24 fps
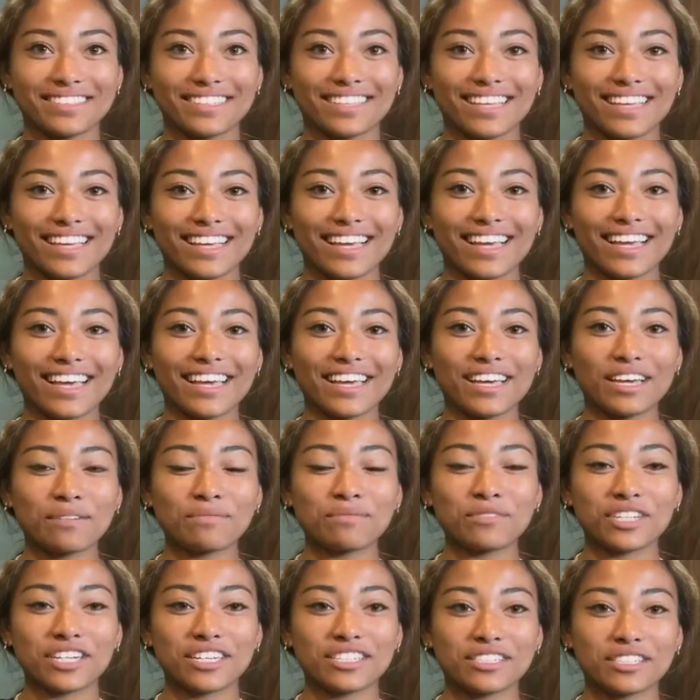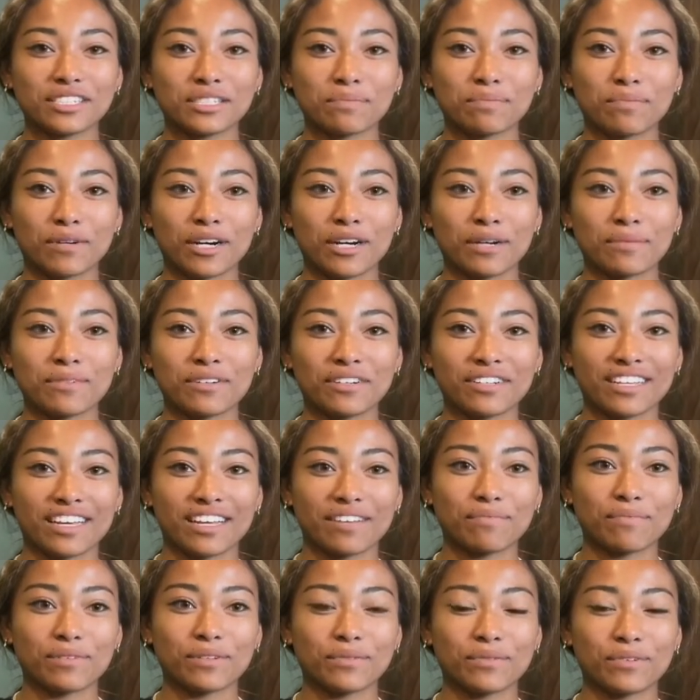Hey, I'm Justice Barber, and I've
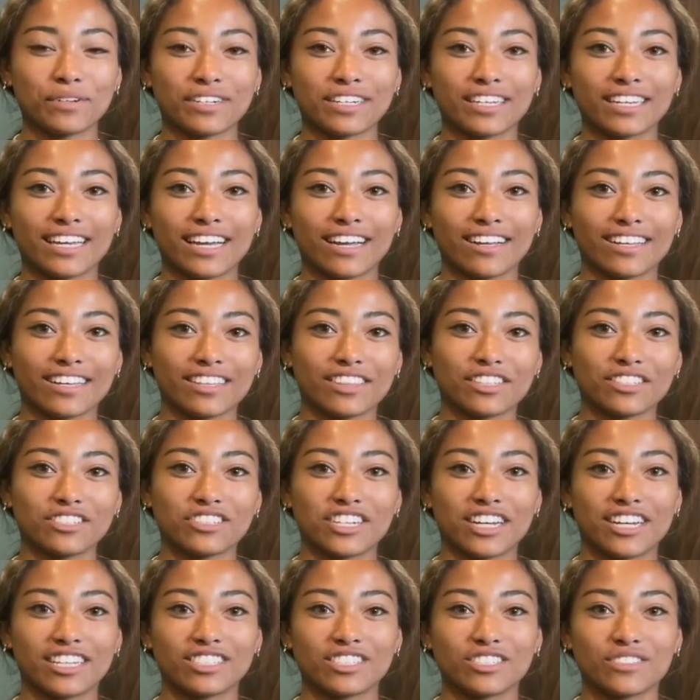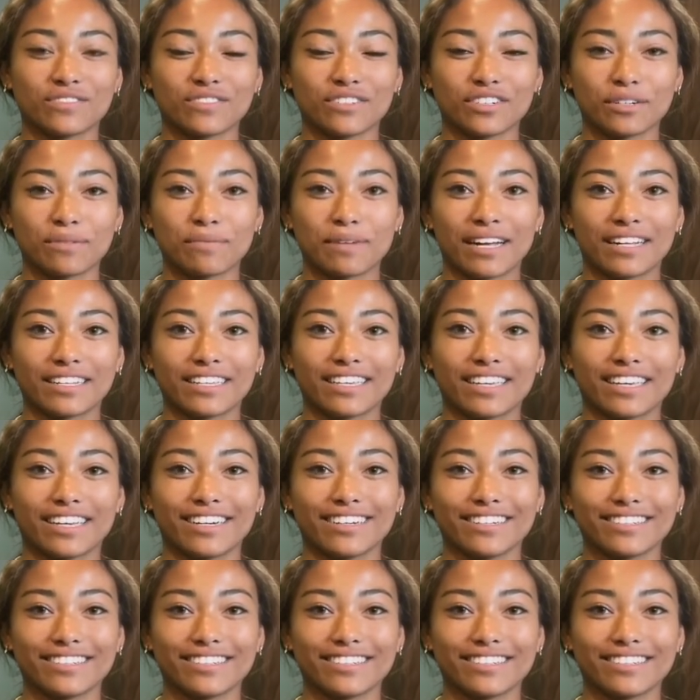been working out at the Trench for about a year.